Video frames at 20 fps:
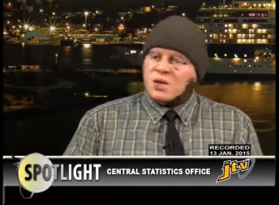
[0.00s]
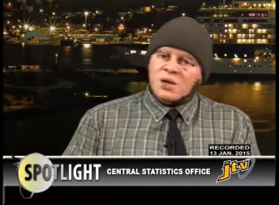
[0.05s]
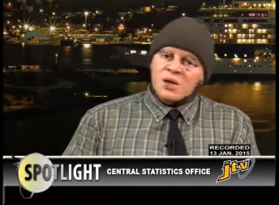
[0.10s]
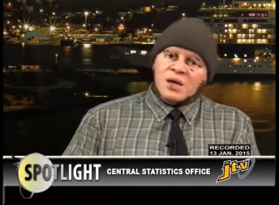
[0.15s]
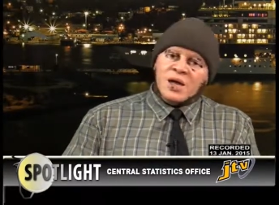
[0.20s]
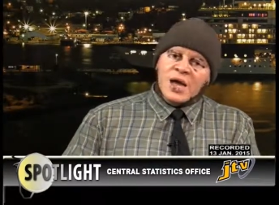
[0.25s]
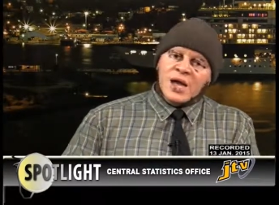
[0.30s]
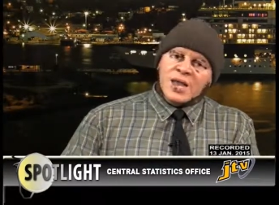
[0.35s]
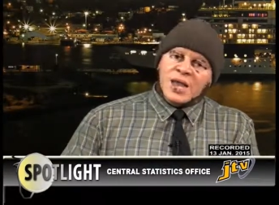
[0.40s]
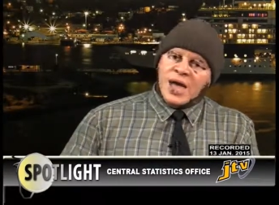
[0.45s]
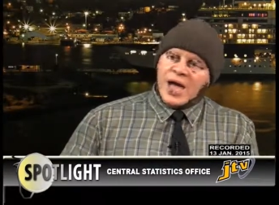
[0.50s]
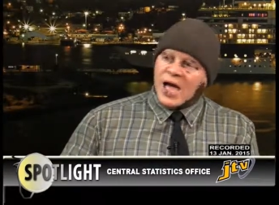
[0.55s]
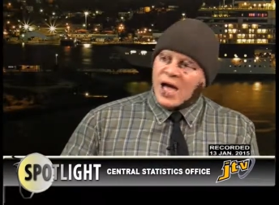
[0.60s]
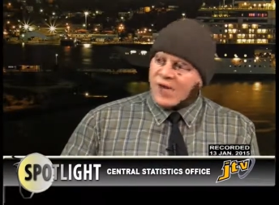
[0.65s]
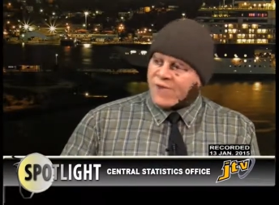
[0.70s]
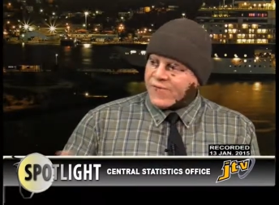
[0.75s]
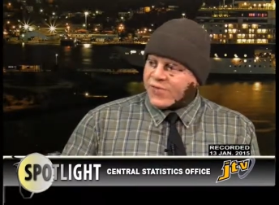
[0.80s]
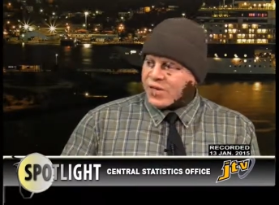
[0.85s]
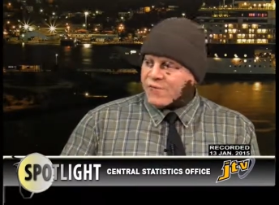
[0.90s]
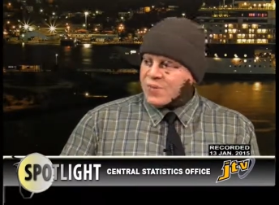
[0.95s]
and
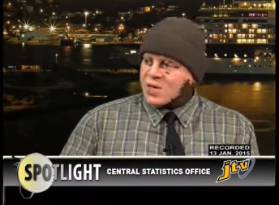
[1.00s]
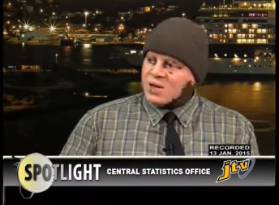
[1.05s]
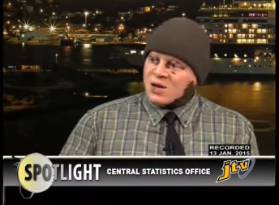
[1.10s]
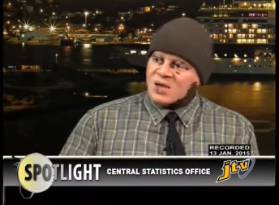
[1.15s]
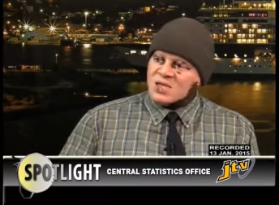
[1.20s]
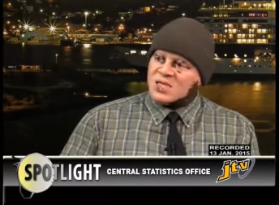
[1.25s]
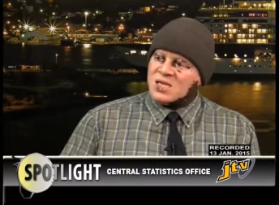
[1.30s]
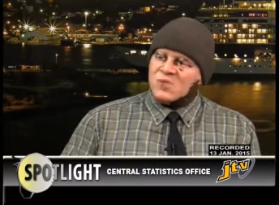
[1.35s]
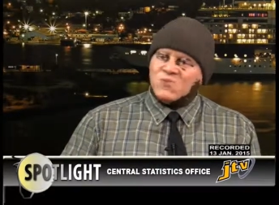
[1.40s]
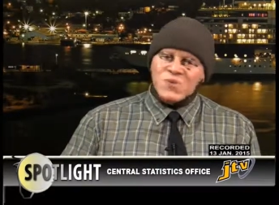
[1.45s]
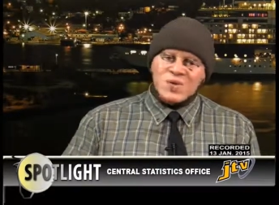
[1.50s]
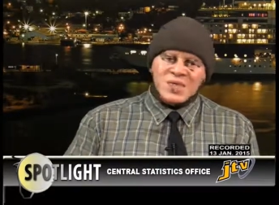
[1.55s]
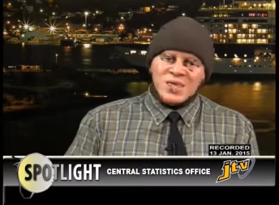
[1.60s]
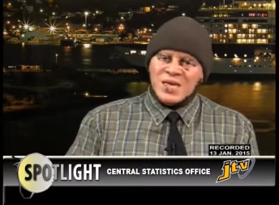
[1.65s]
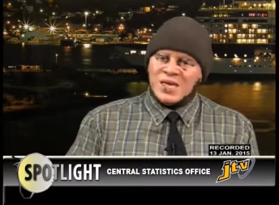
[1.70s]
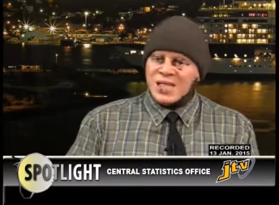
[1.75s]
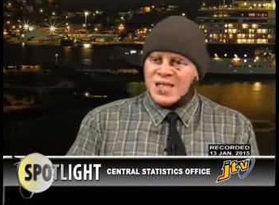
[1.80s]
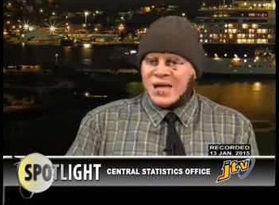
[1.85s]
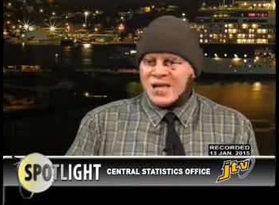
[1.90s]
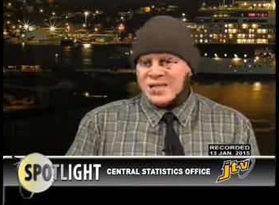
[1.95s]
after because then we
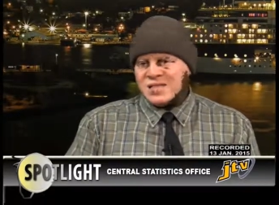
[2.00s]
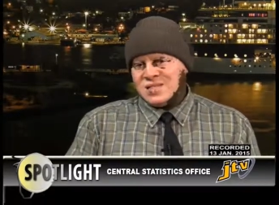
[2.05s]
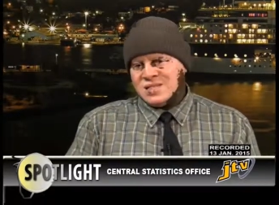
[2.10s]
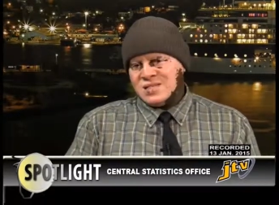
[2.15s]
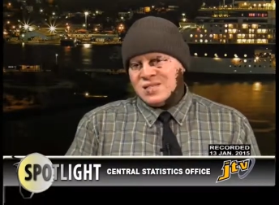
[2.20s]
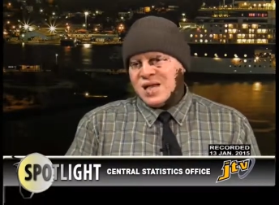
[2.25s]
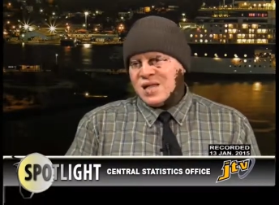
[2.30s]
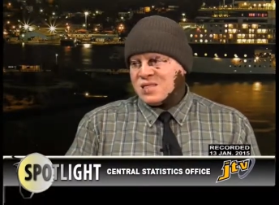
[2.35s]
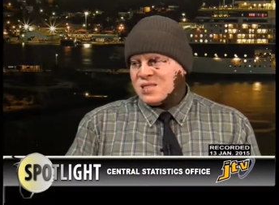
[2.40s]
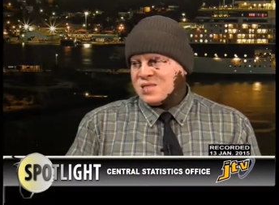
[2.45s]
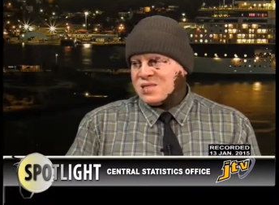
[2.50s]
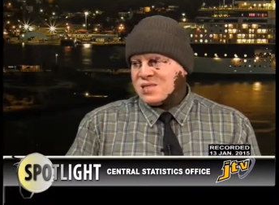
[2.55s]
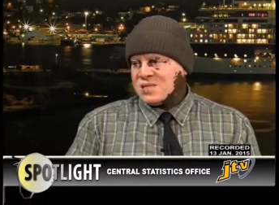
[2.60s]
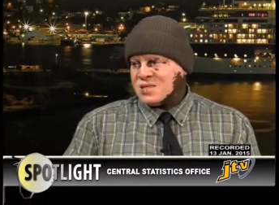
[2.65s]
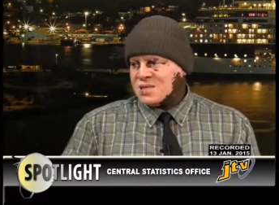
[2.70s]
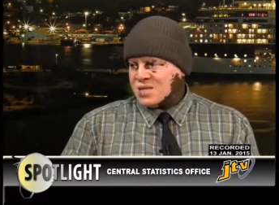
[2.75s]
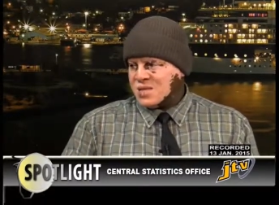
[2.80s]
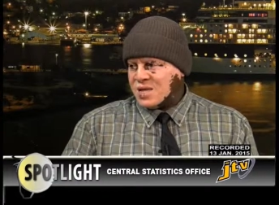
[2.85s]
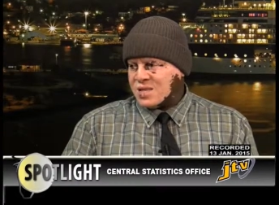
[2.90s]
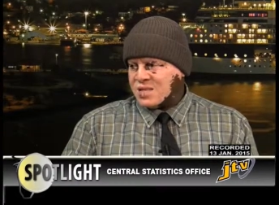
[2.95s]
think that
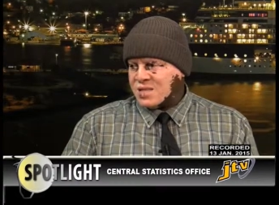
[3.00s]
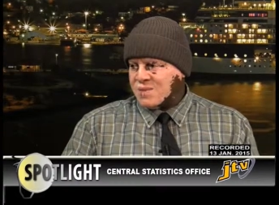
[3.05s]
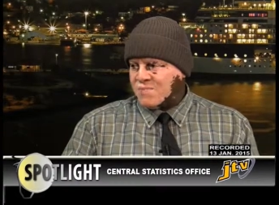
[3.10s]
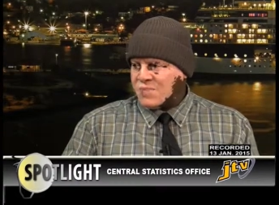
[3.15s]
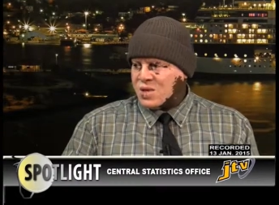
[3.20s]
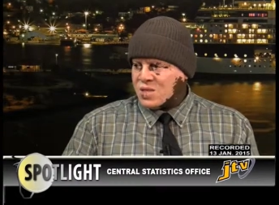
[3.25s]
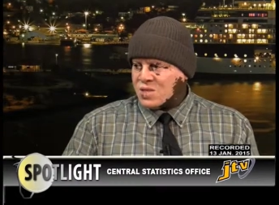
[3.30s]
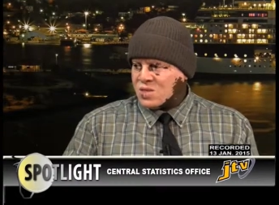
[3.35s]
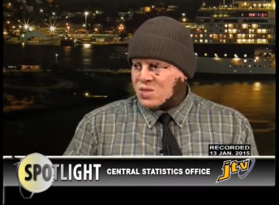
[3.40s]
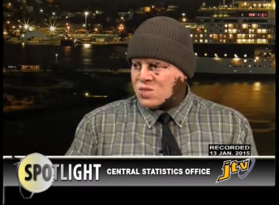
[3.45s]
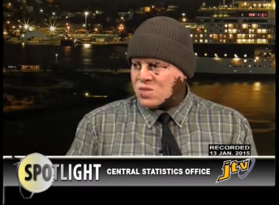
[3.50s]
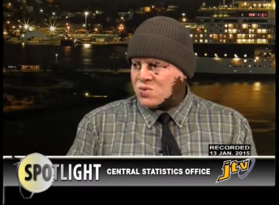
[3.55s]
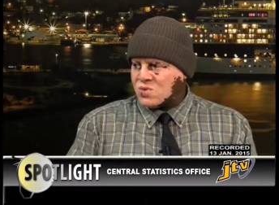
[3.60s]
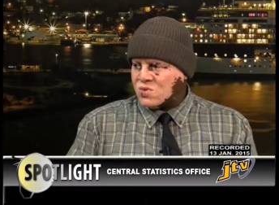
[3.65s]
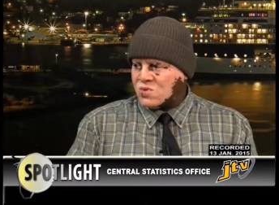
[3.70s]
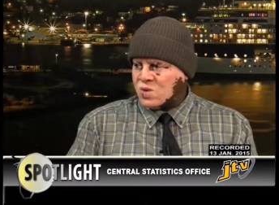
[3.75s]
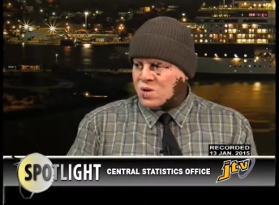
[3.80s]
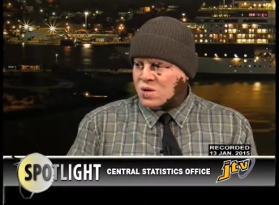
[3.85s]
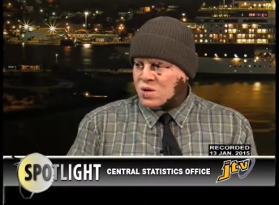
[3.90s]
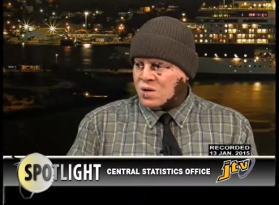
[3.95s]
that's getting a bit
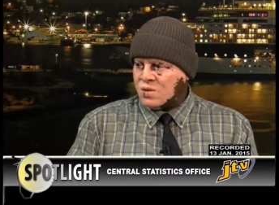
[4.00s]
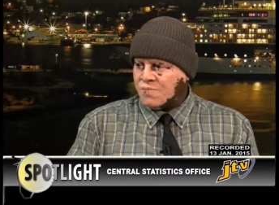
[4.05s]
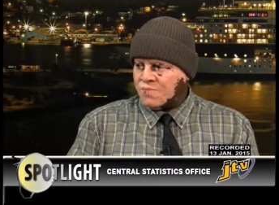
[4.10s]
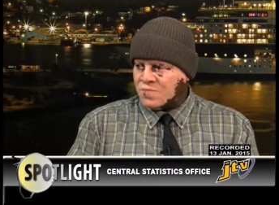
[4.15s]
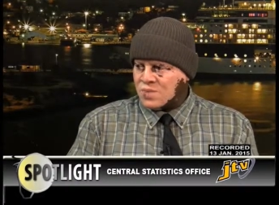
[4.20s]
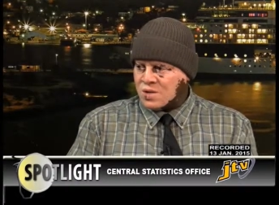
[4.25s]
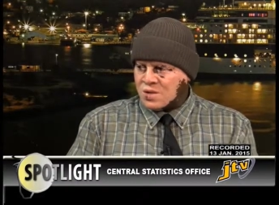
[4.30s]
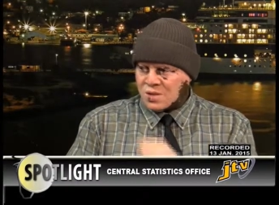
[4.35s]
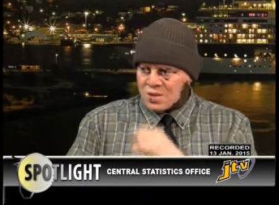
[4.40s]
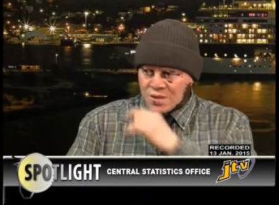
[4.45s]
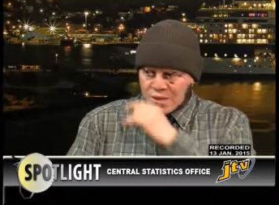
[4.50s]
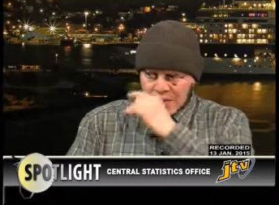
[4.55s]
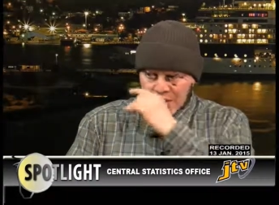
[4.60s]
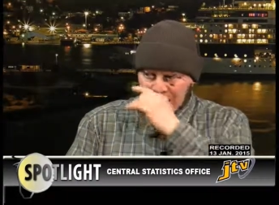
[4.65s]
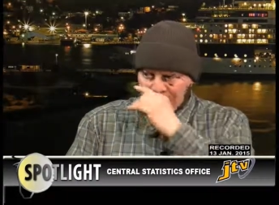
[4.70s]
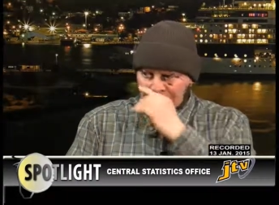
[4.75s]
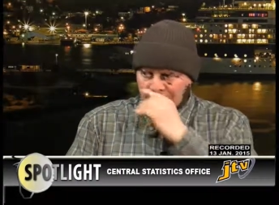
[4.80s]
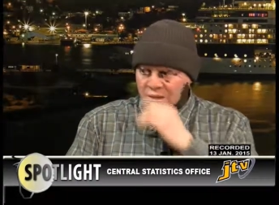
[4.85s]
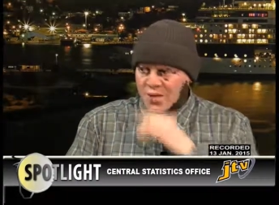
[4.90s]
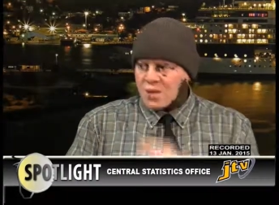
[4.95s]
too. Um, yeah, people you know, getting
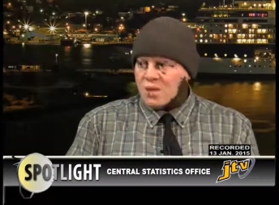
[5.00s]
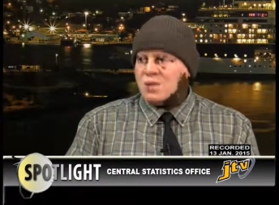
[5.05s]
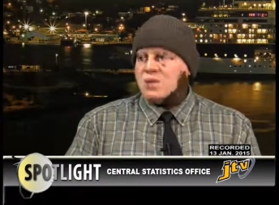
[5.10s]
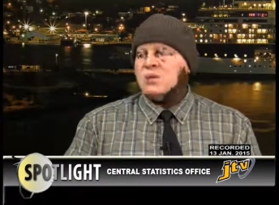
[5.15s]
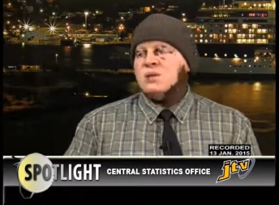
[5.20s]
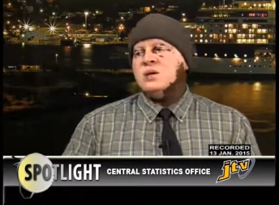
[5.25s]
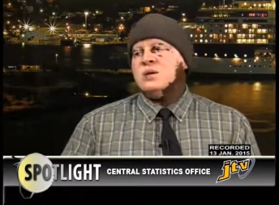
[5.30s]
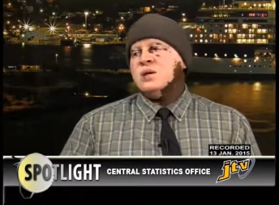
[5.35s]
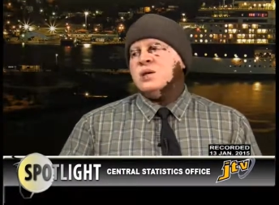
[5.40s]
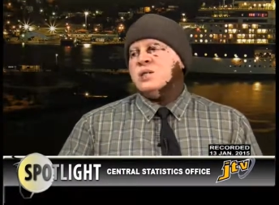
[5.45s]
ready to relax and, and